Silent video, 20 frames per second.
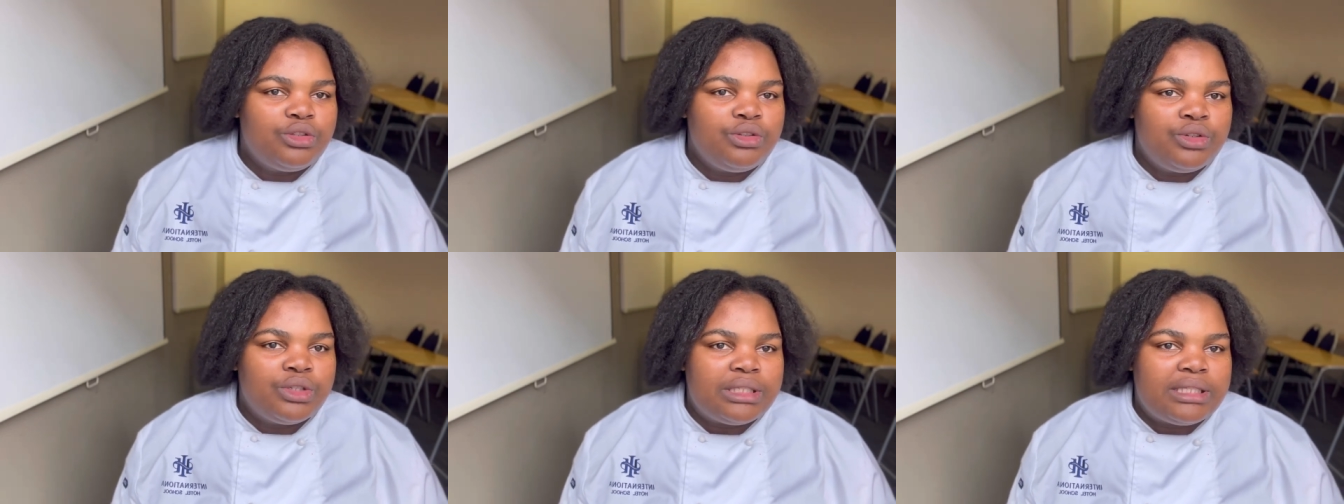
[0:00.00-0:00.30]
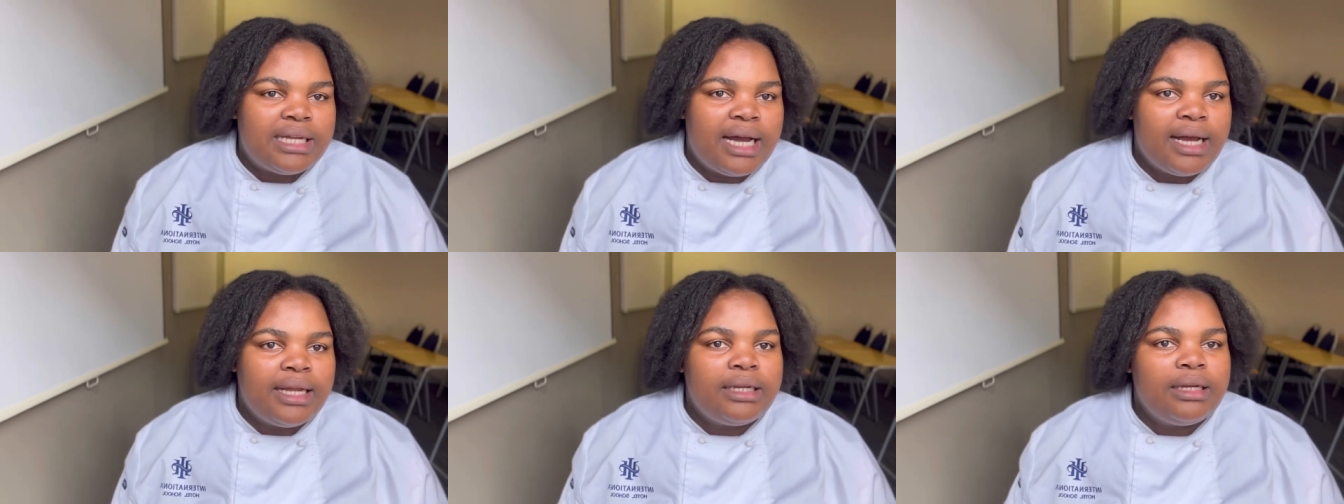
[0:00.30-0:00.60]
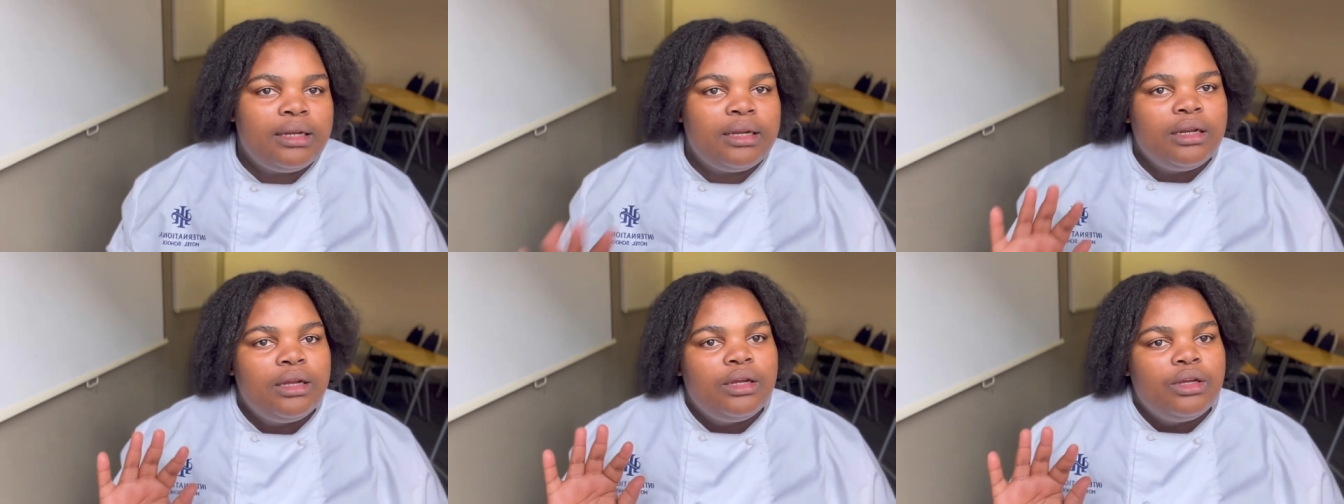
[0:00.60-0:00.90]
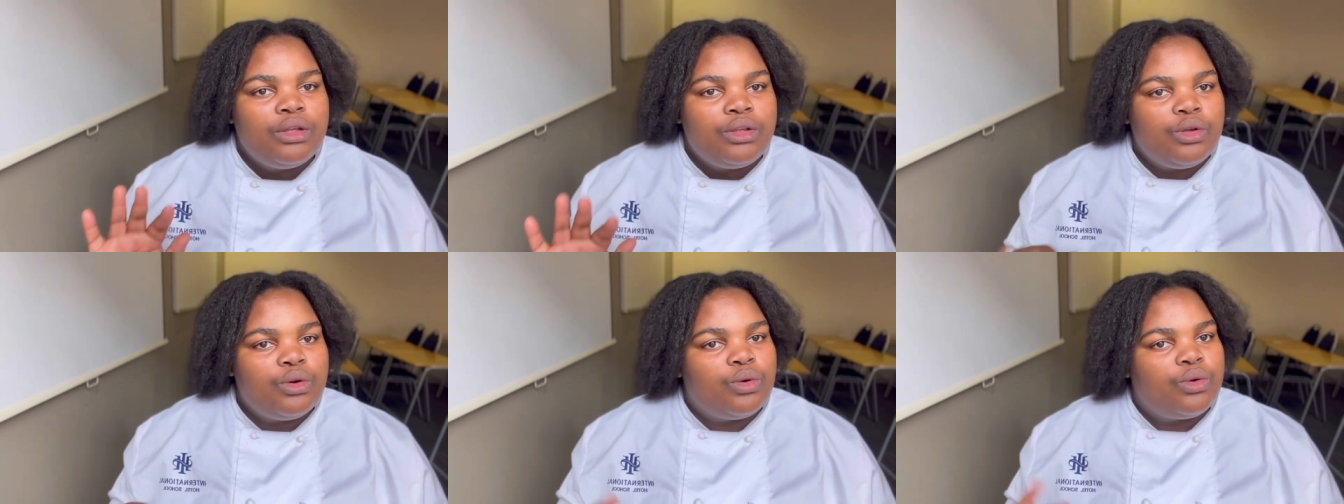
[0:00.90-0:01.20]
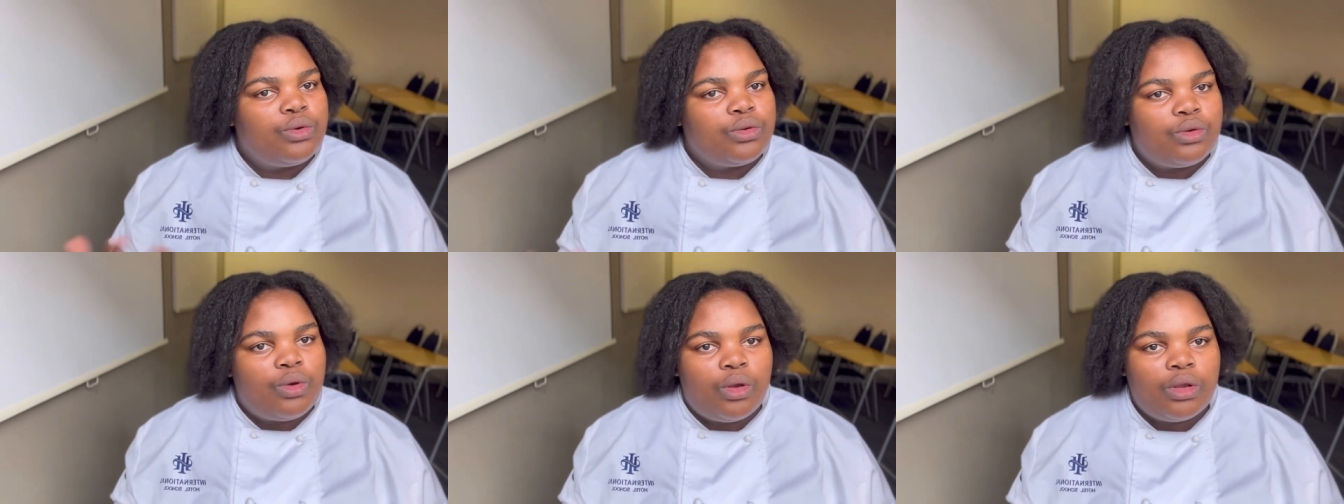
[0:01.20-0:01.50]
you're done you
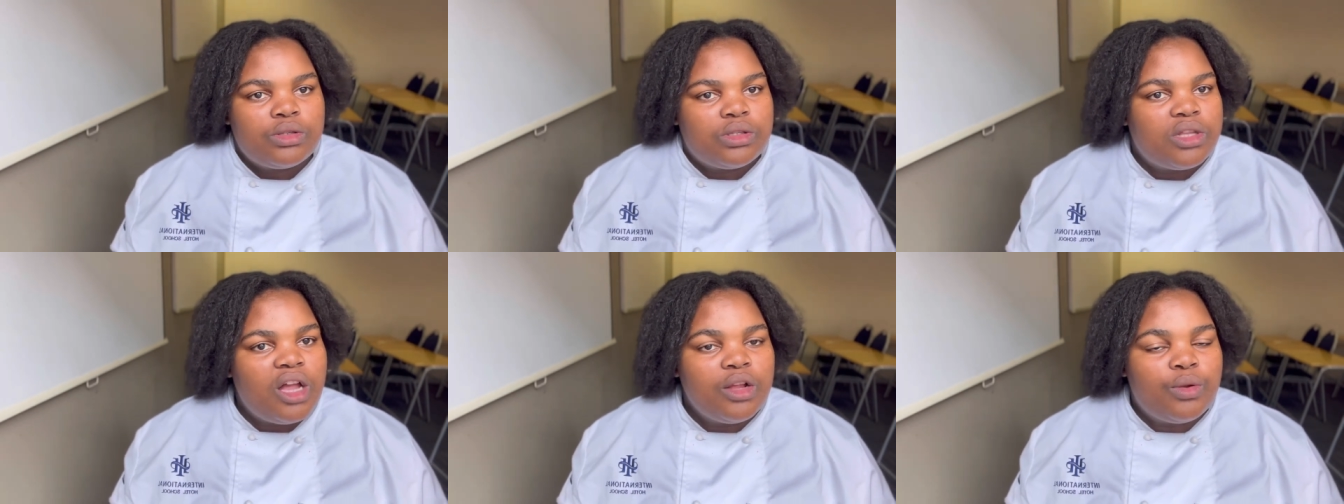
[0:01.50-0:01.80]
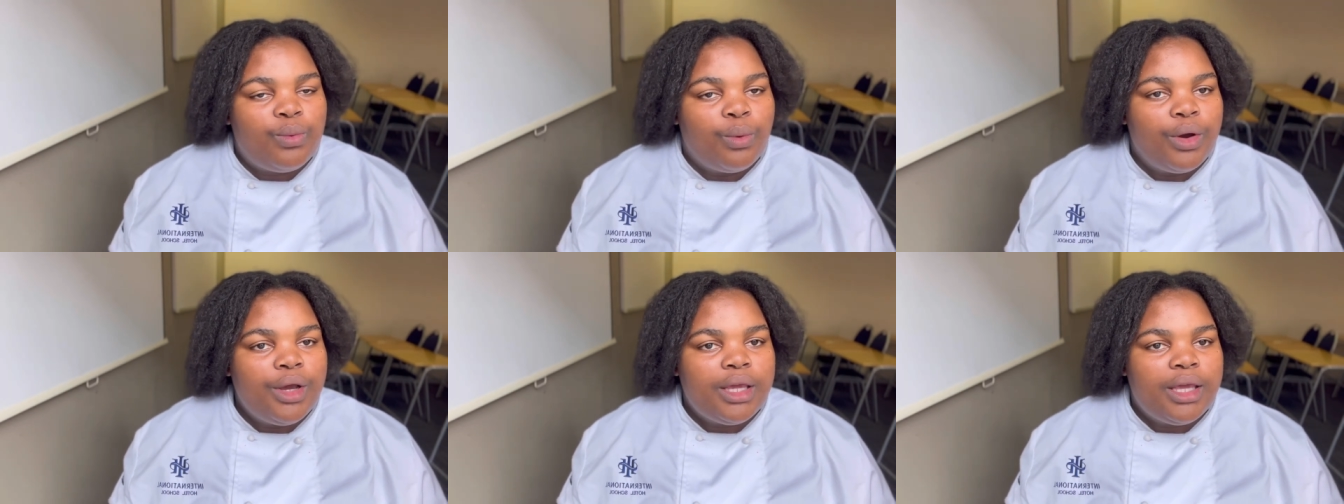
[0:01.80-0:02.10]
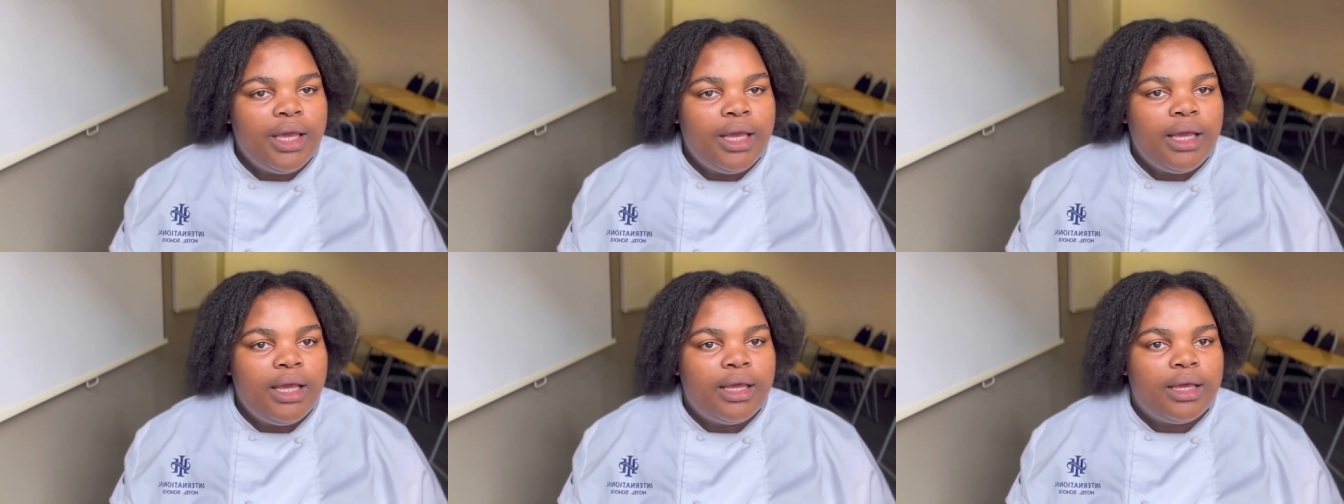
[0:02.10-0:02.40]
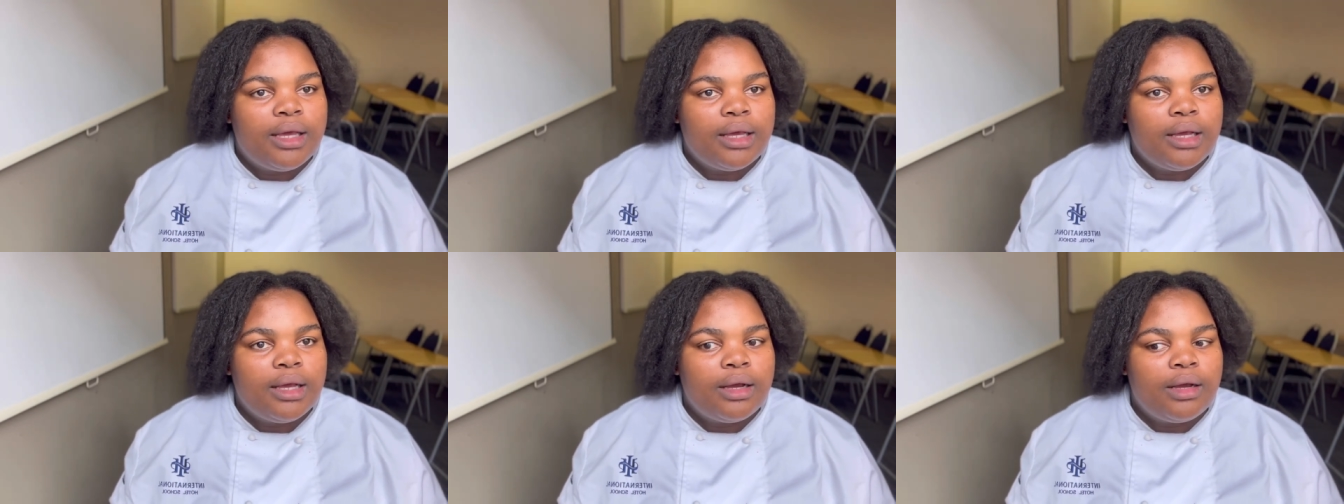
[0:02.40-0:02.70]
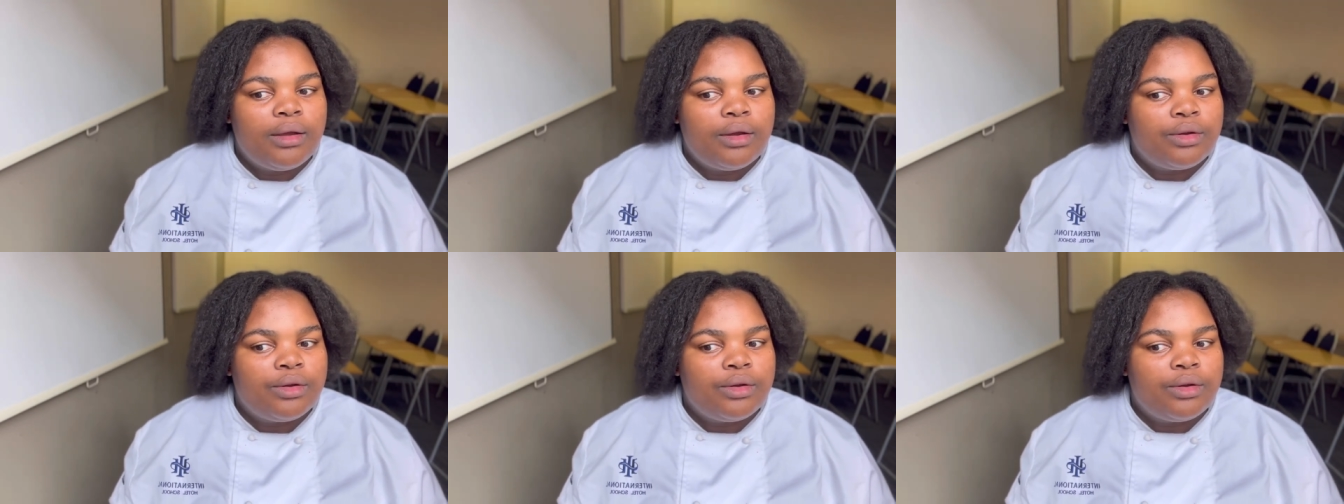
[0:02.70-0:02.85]
start working